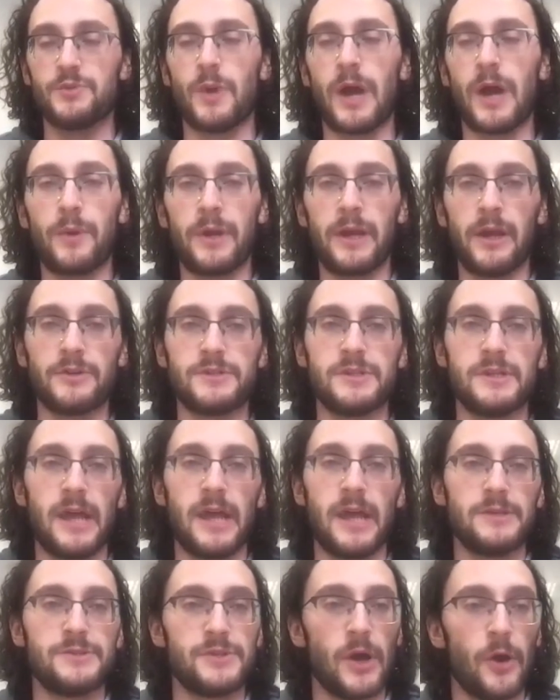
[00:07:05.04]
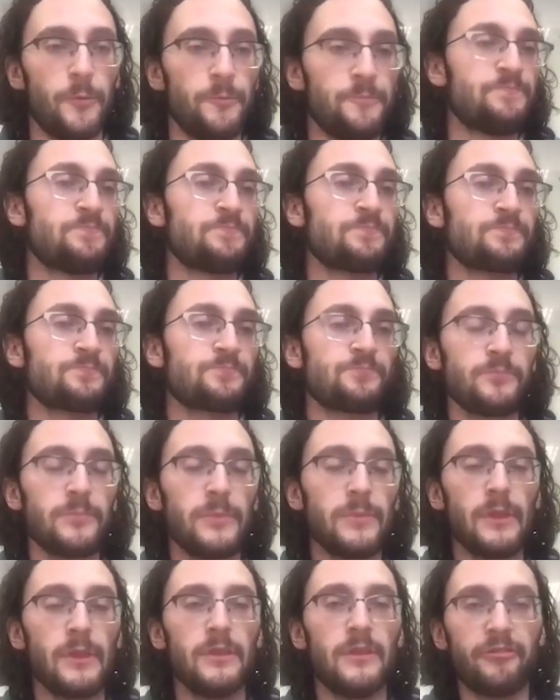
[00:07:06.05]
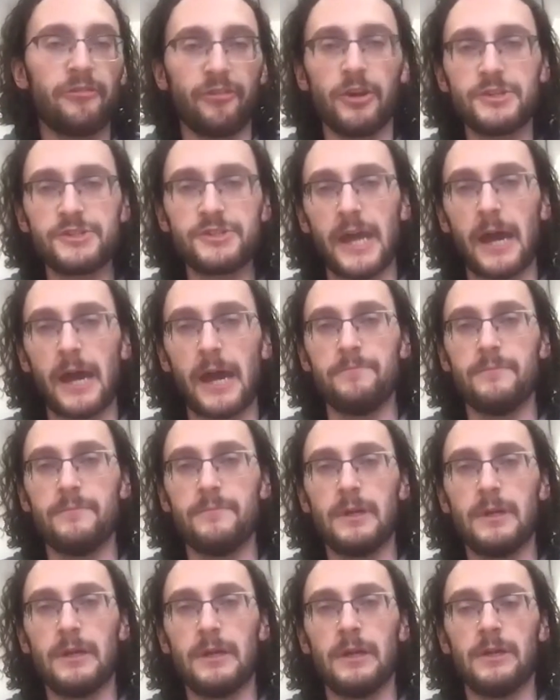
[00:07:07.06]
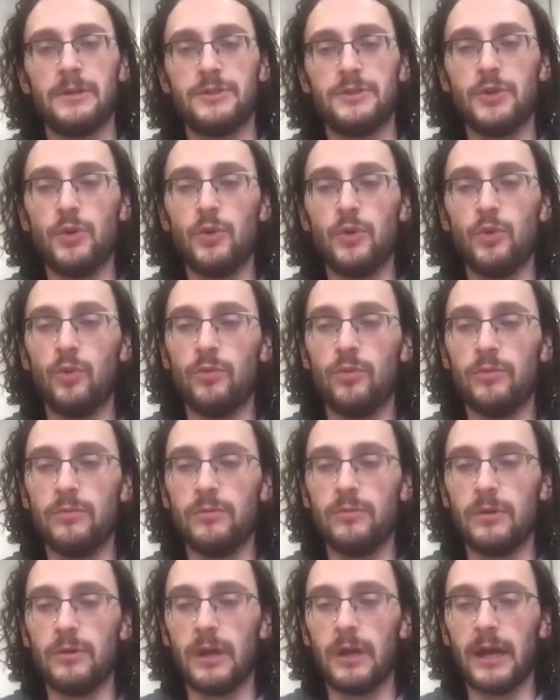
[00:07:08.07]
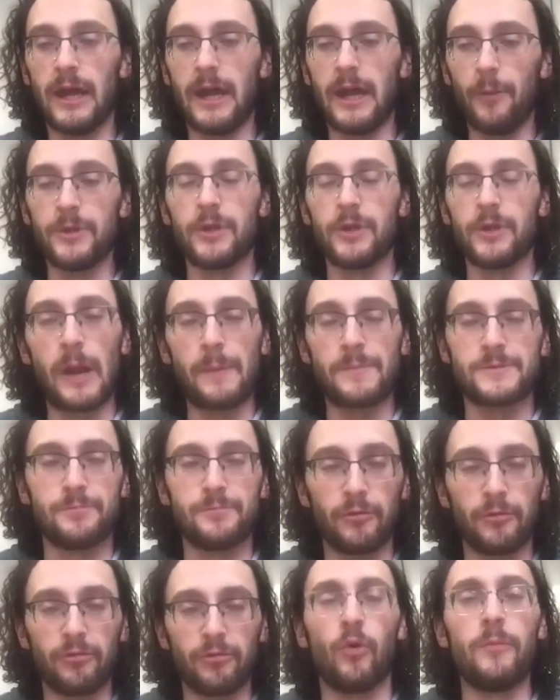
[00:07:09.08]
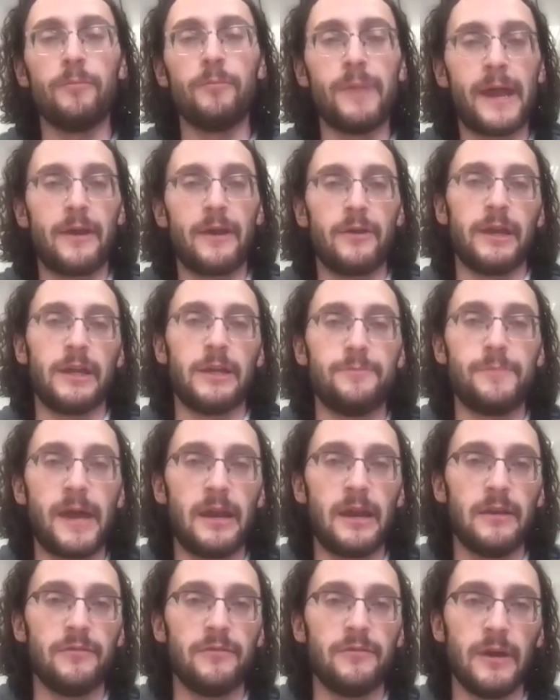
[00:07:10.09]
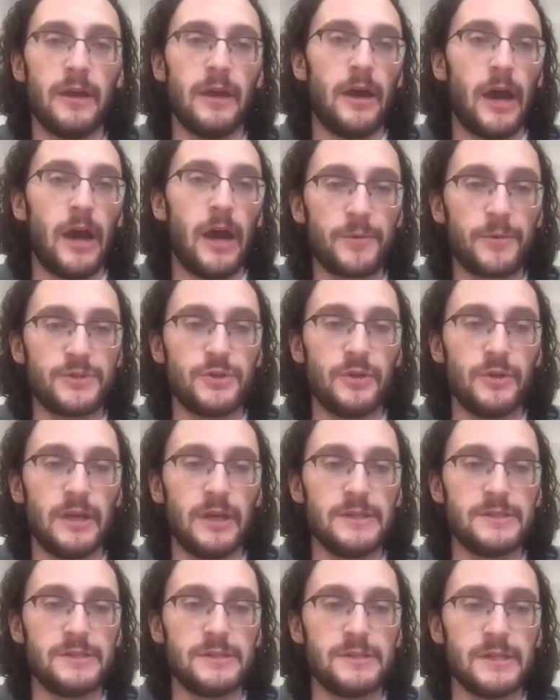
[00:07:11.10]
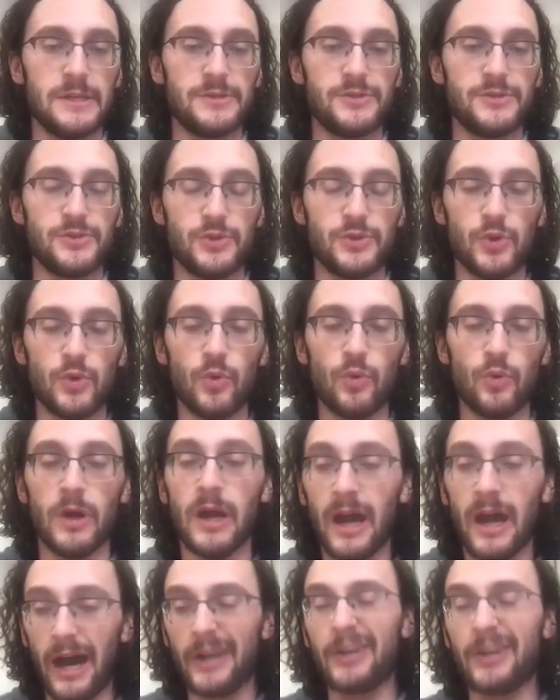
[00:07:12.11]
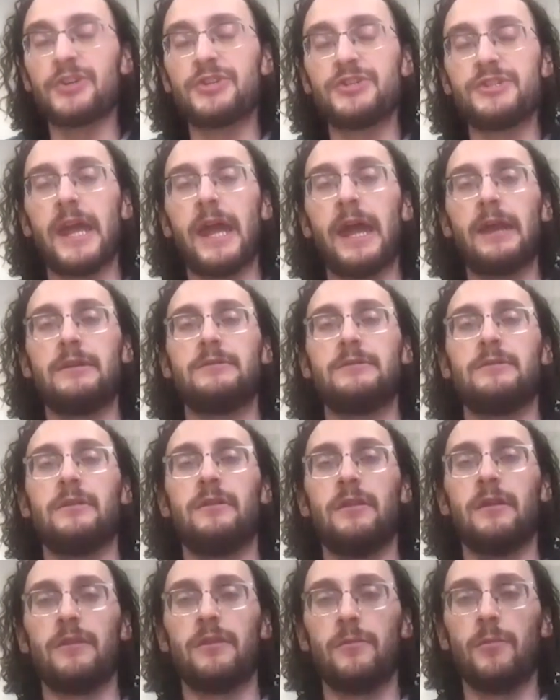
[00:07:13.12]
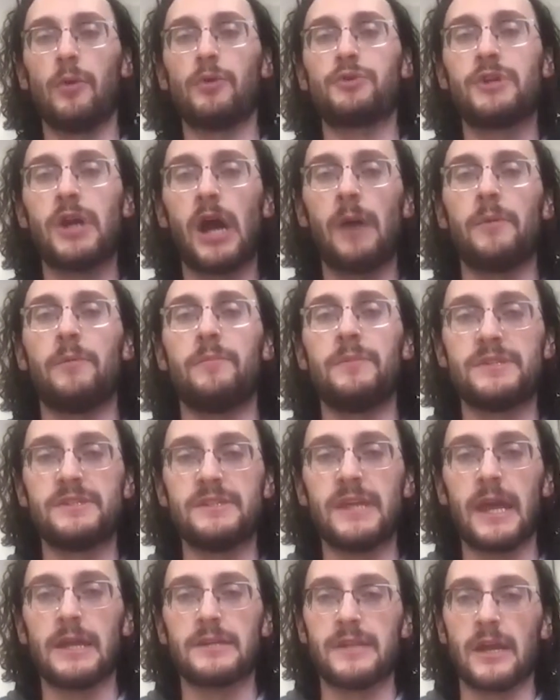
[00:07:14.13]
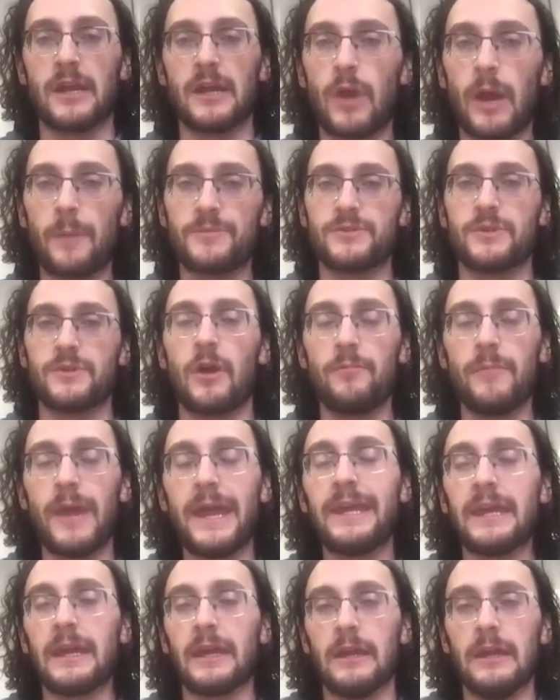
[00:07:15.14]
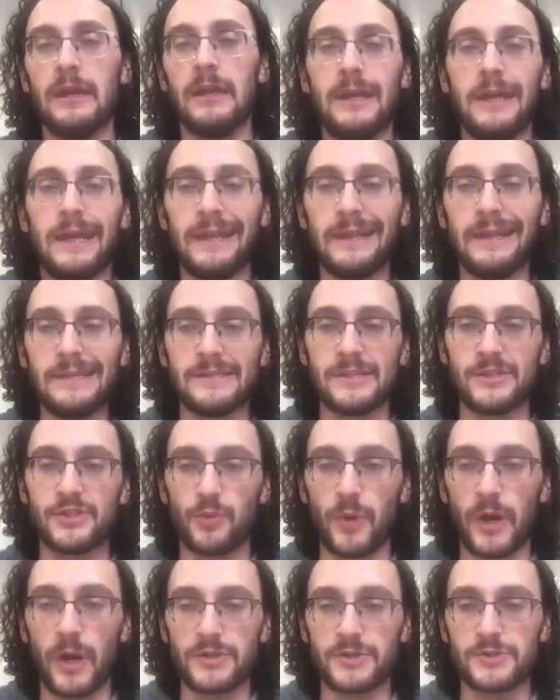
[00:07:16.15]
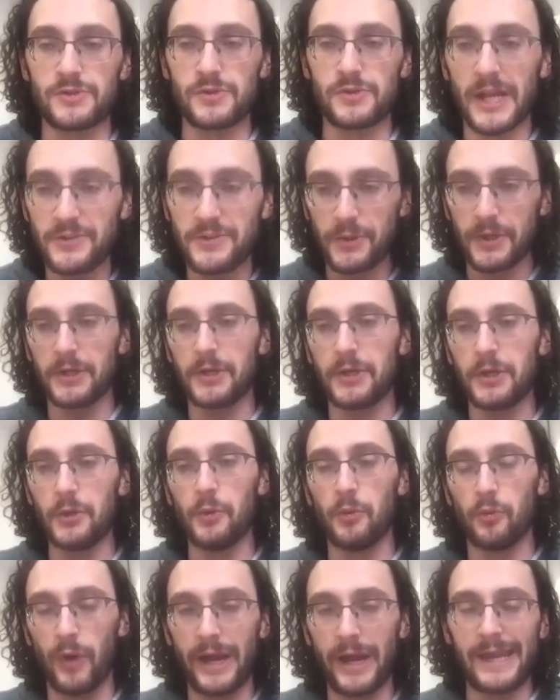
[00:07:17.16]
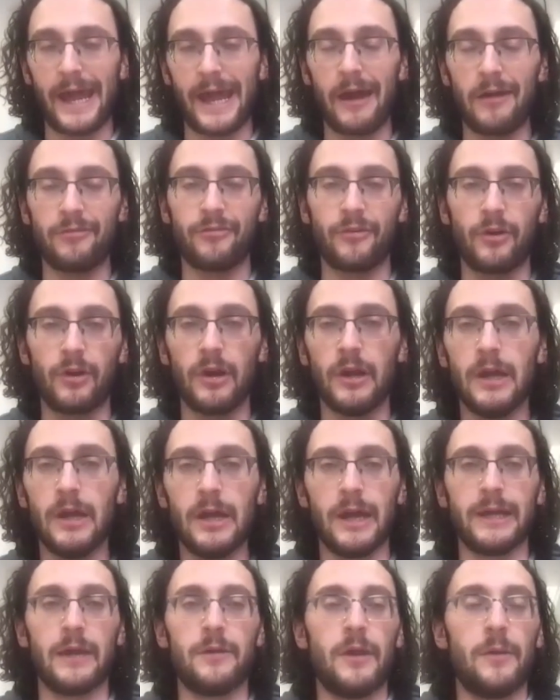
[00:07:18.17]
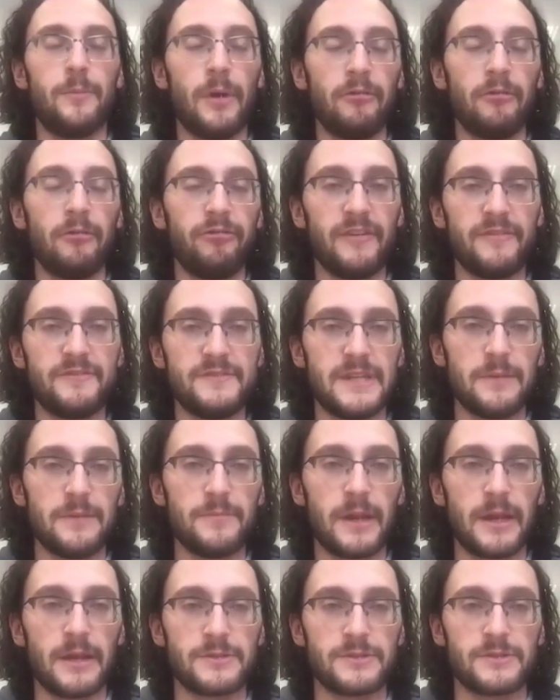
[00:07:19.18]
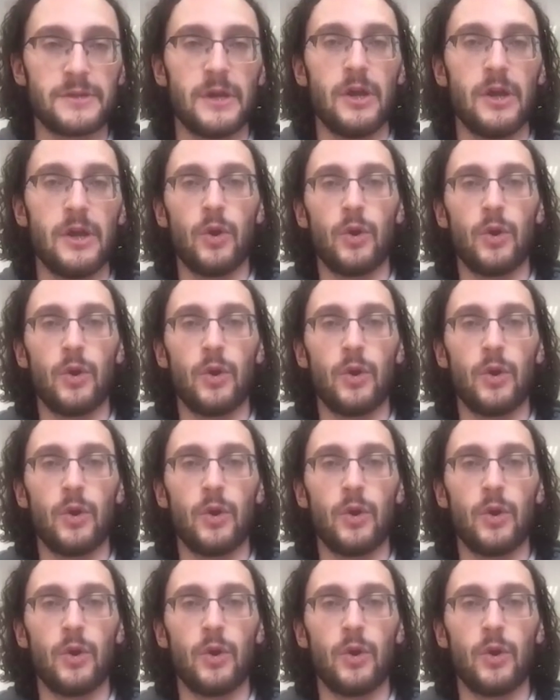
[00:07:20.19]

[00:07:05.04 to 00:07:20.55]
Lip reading: is why we're here today. So the first step to helping your reps perform better in competitive opportunities is to understand the most common mistakes that reps are making in these situations. So that's what we're going to do right now for, again, about 15 minutes